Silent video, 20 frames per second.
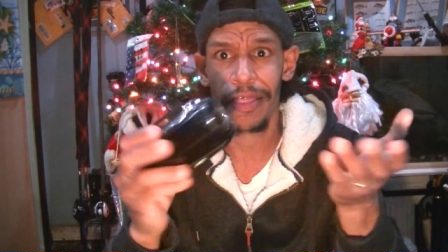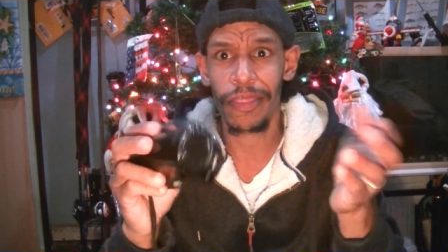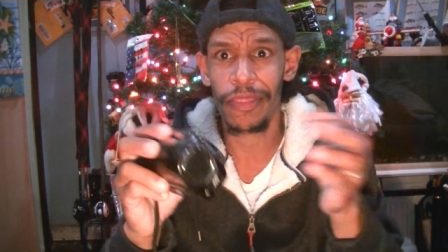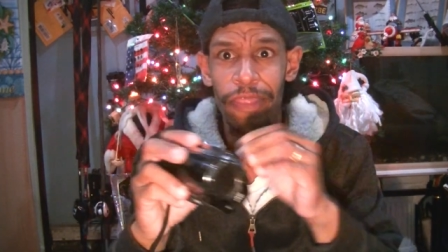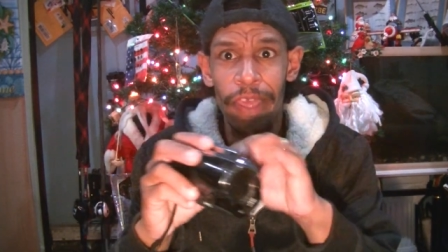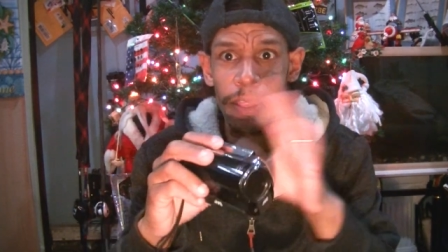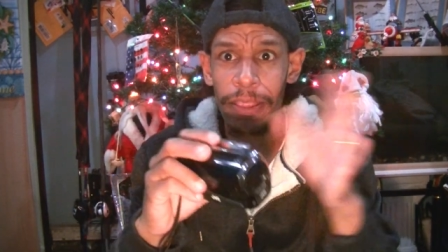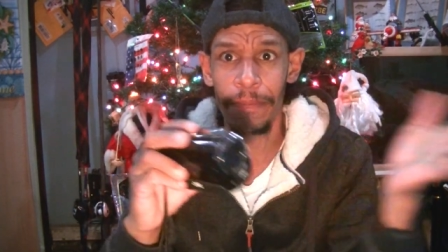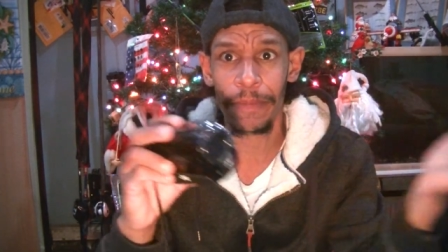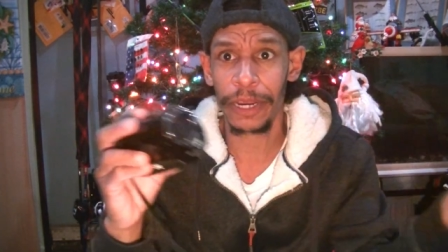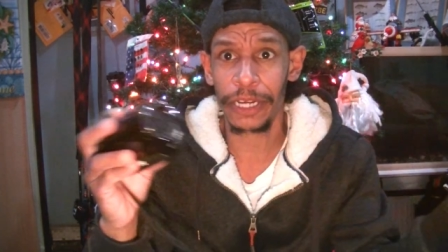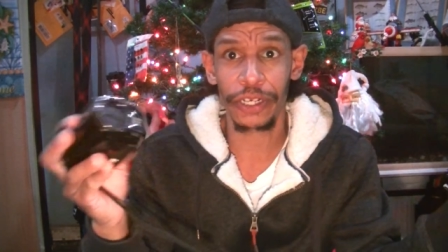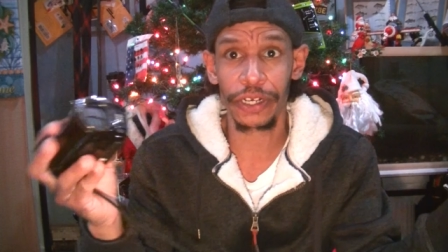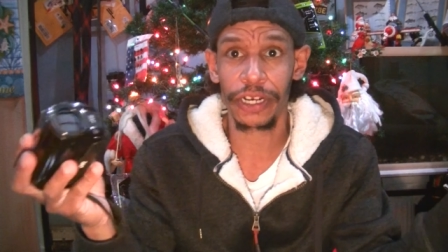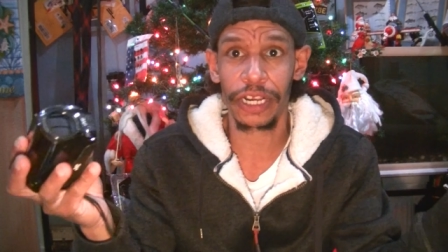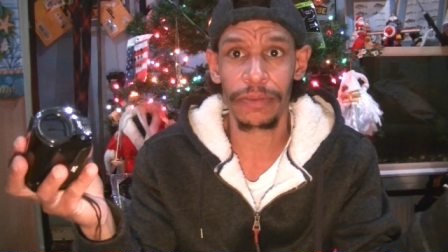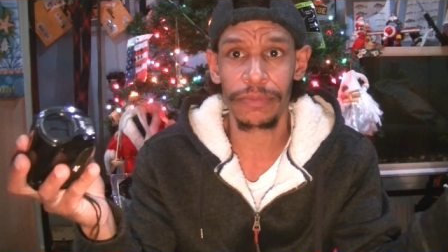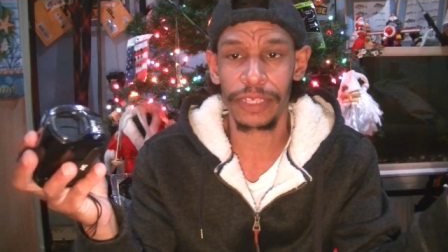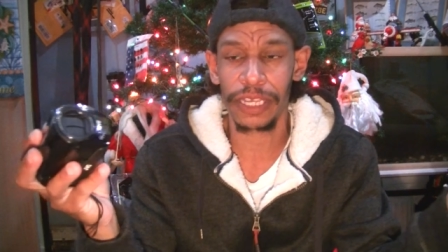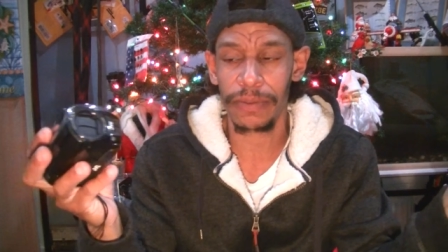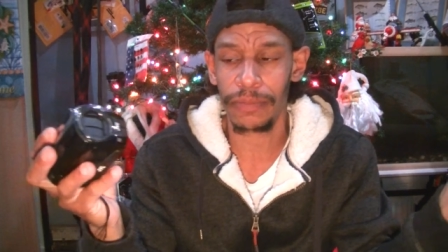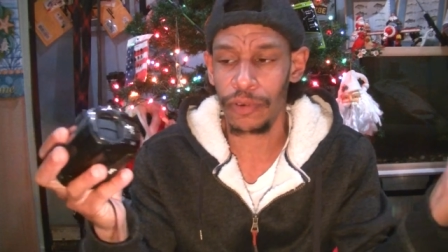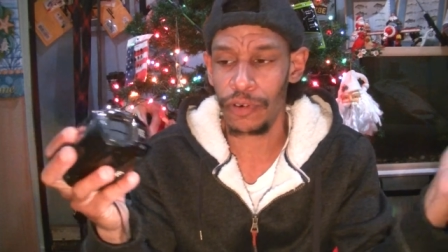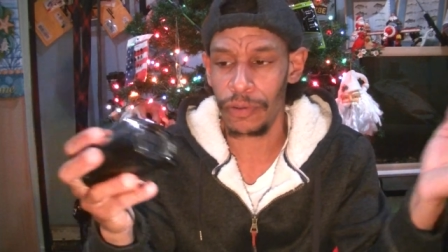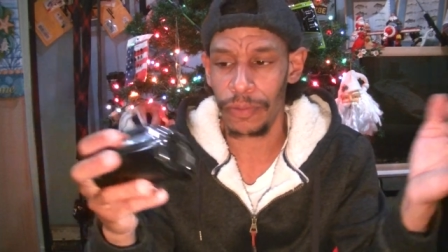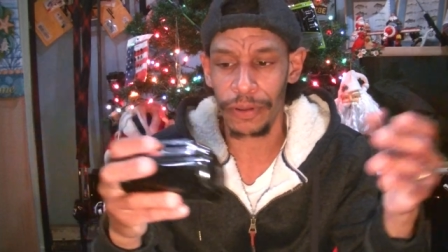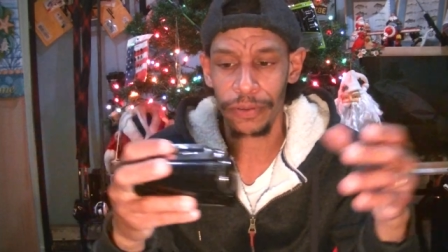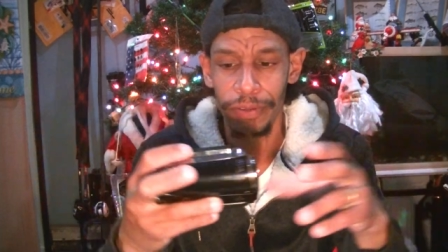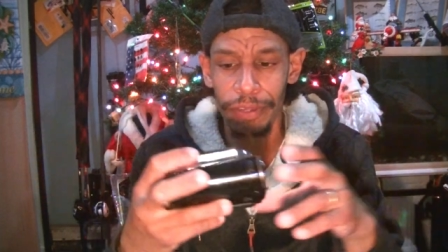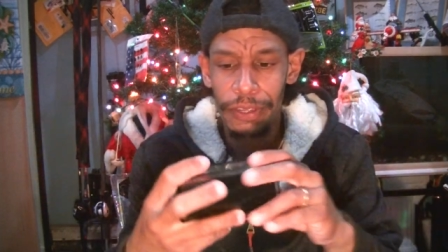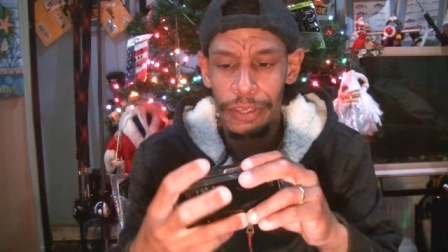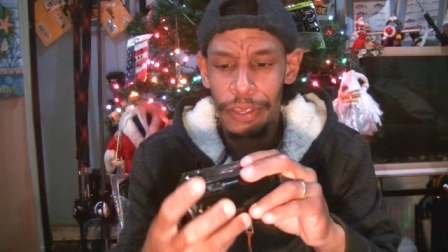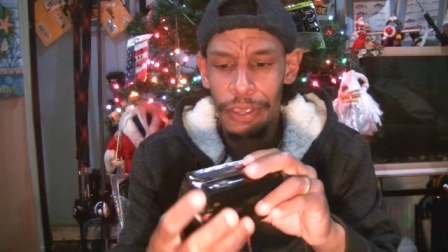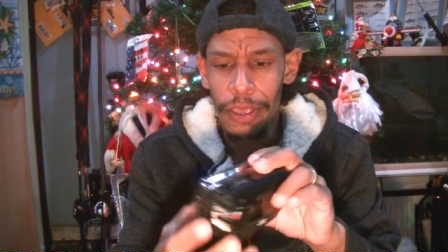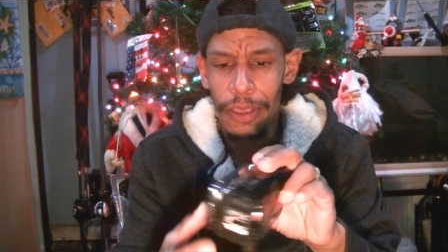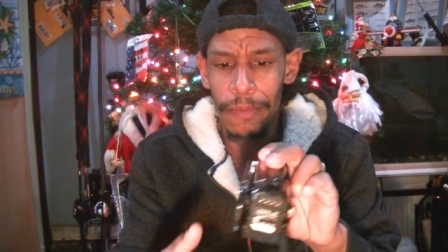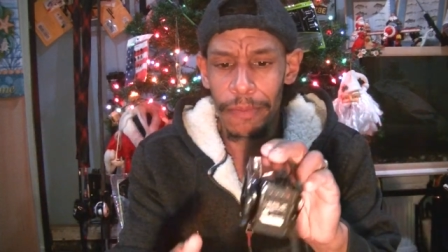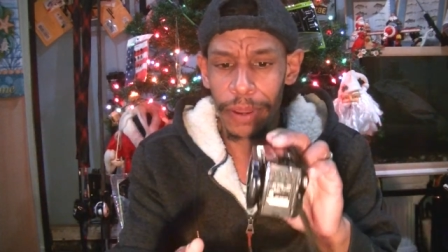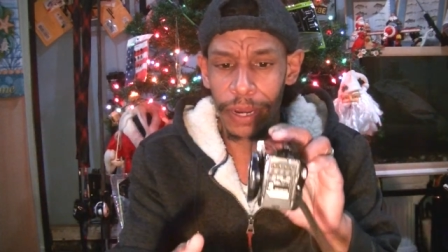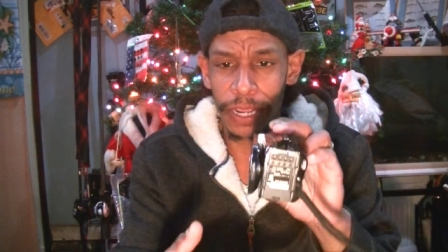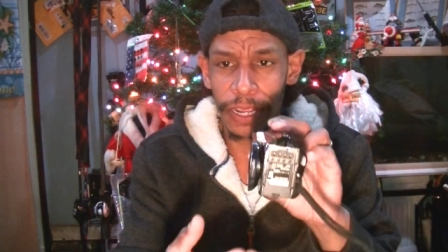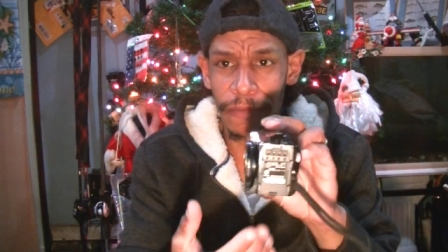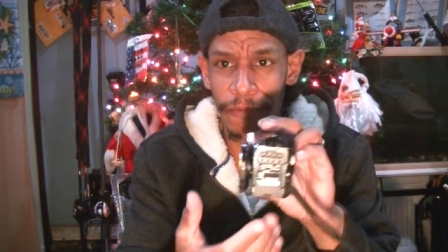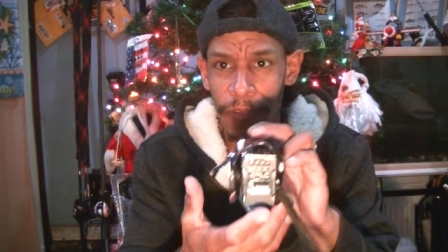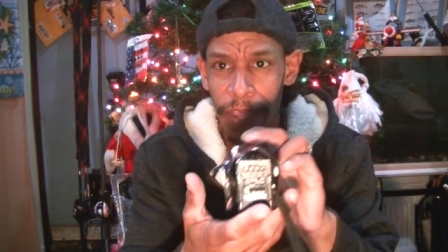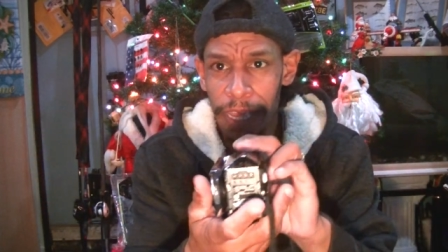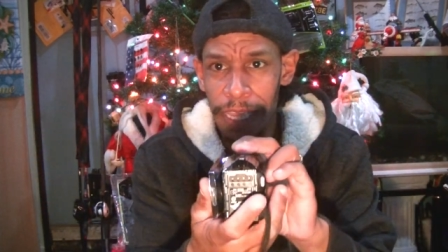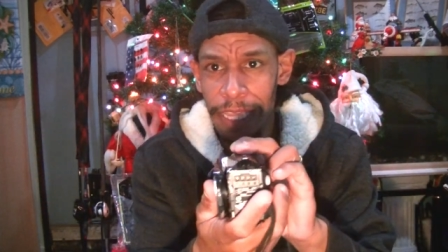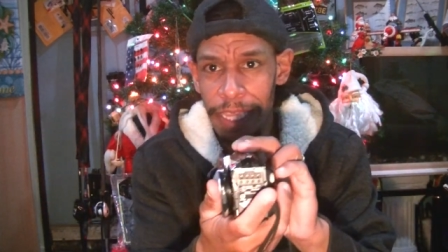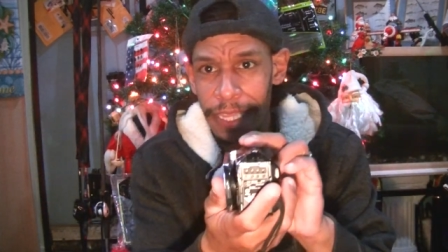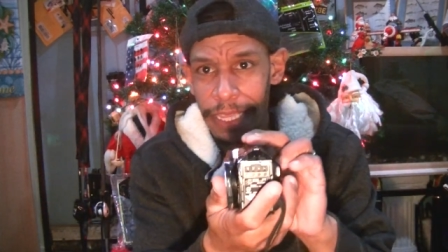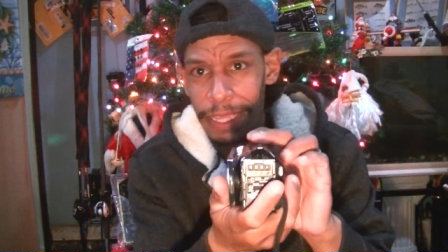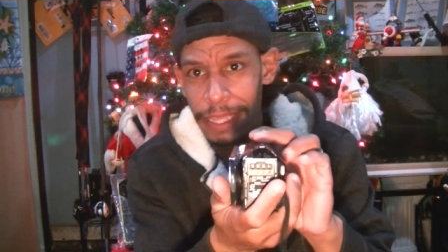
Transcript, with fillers: then the picture comes up normal. But if I